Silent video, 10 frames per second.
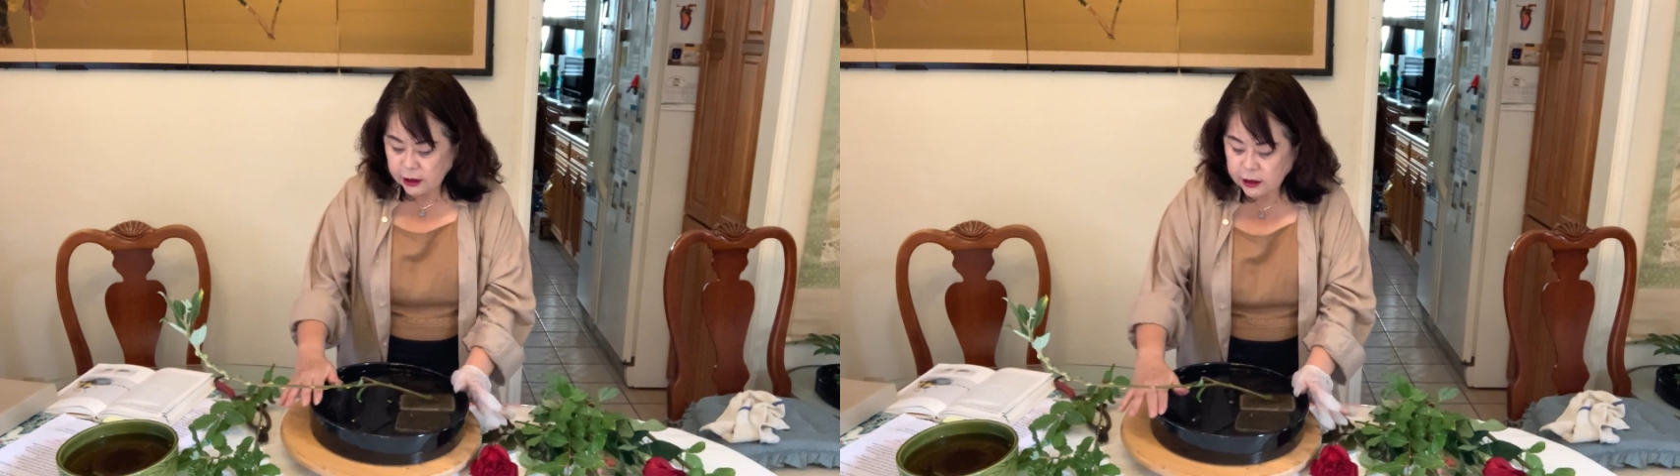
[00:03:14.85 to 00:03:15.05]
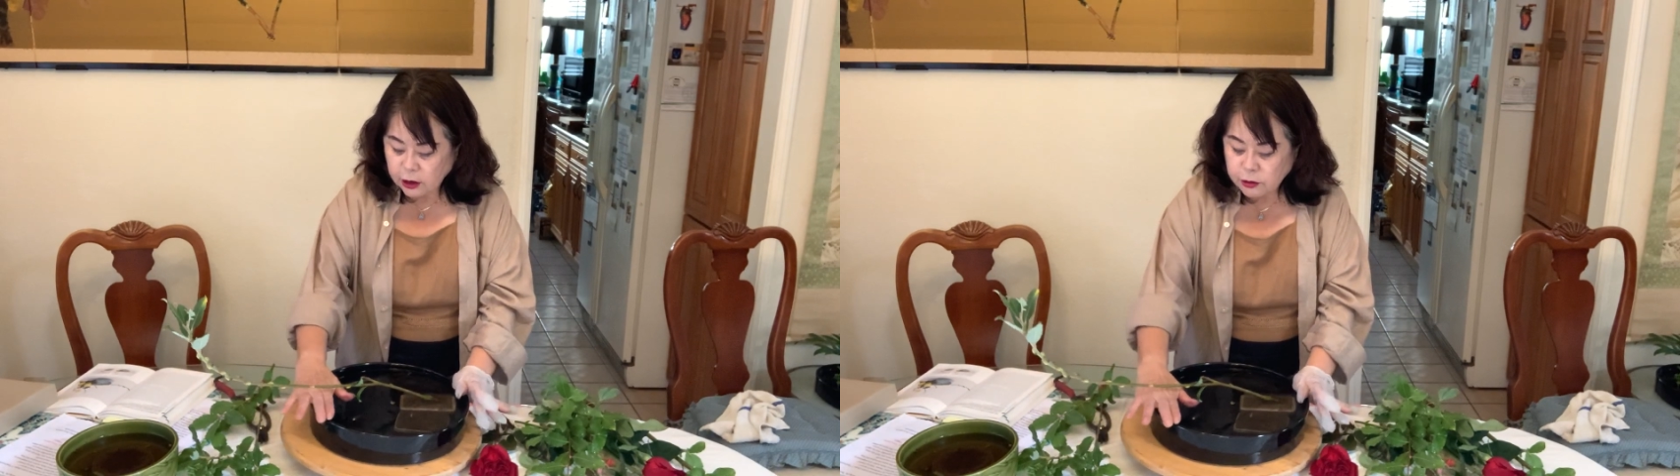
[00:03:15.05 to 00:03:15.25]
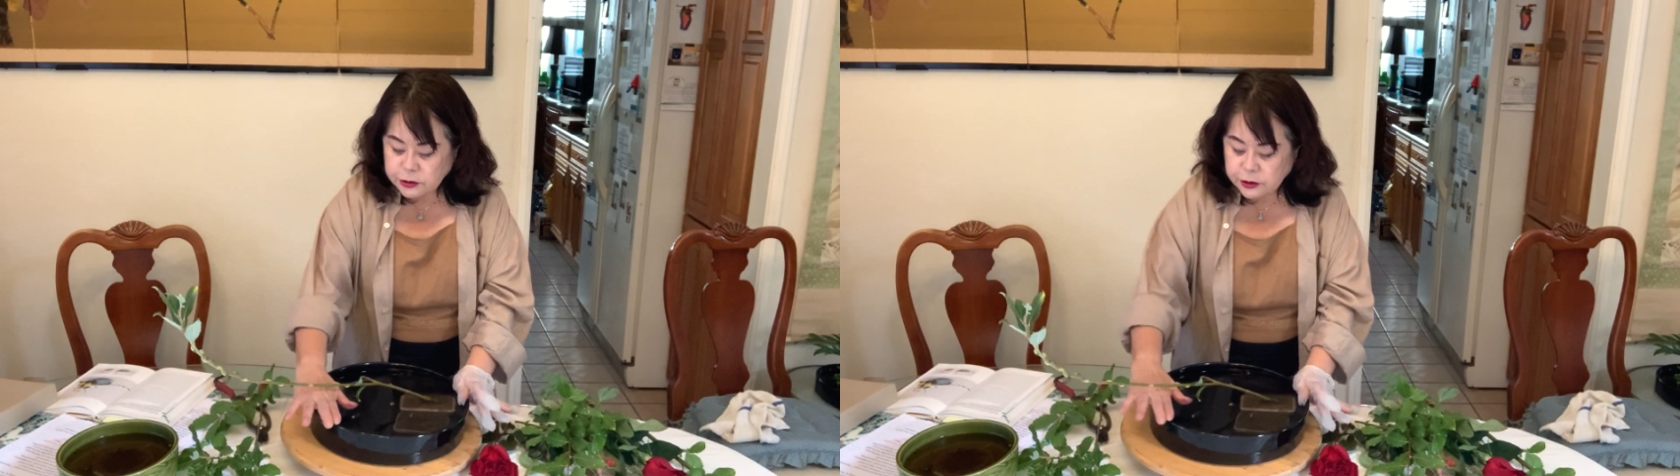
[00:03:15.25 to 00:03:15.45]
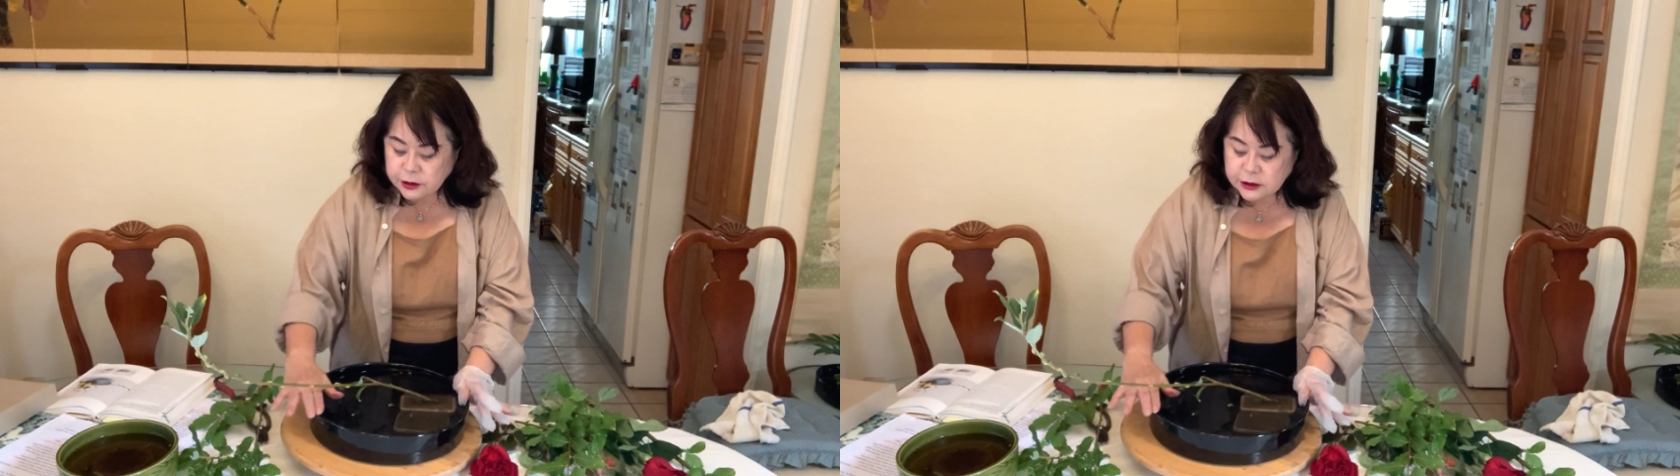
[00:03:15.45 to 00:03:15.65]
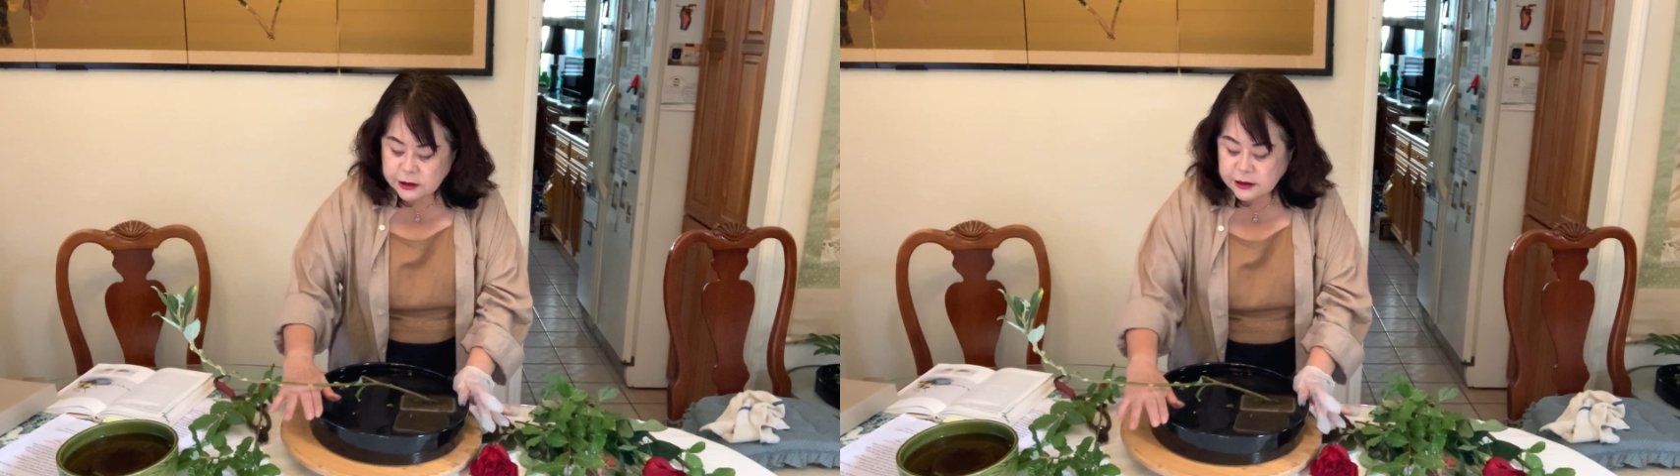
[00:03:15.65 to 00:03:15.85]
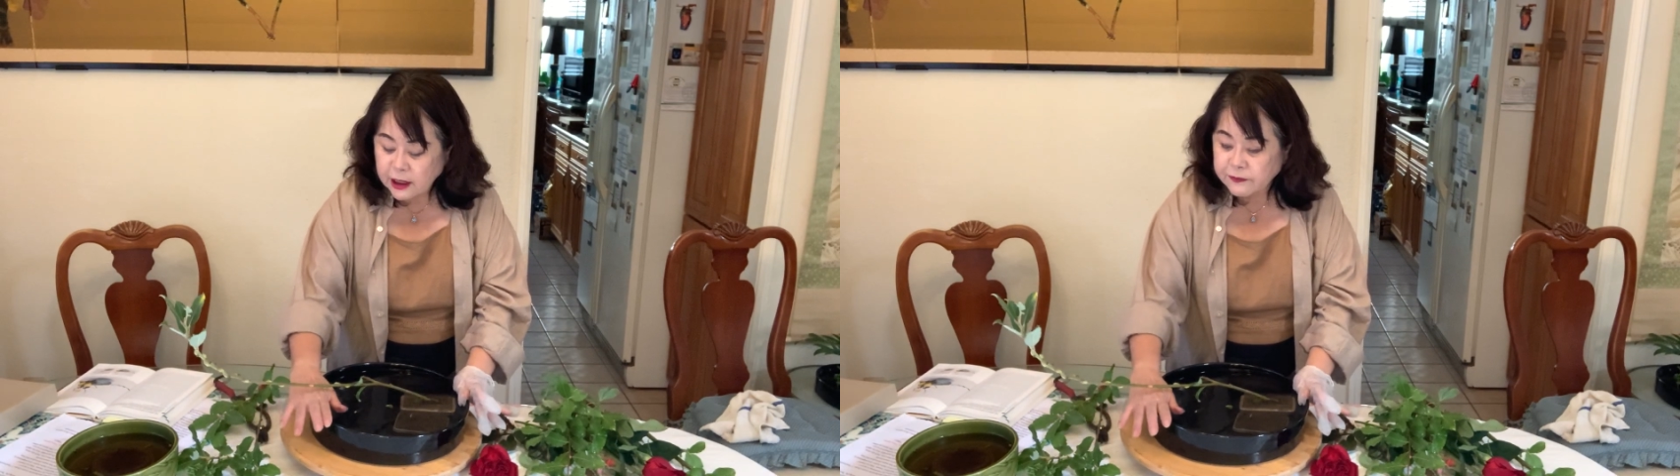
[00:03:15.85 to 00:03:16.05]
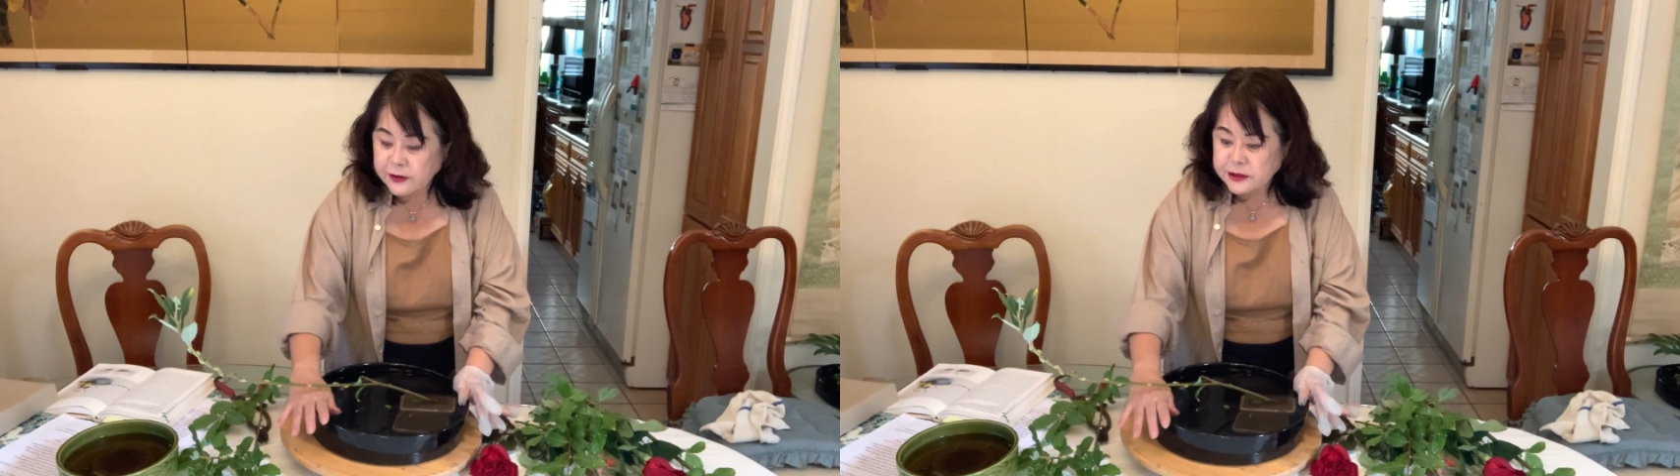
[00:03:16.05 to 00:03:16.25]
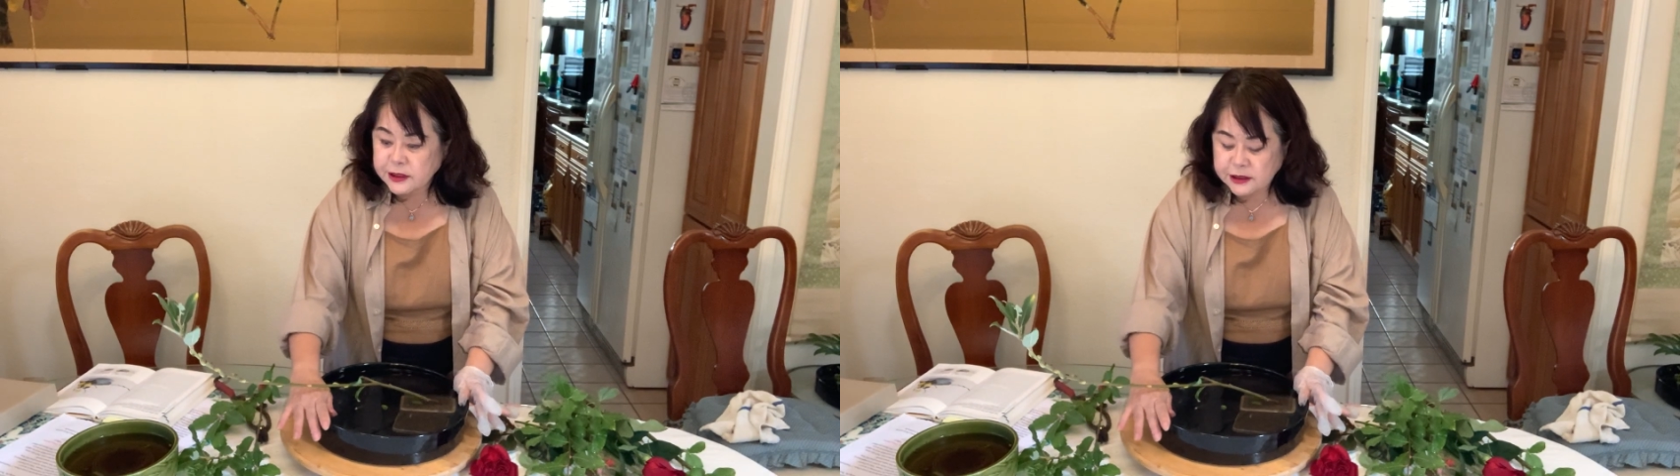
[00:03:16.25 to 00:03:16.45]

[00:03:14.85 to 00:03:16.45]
And also this surface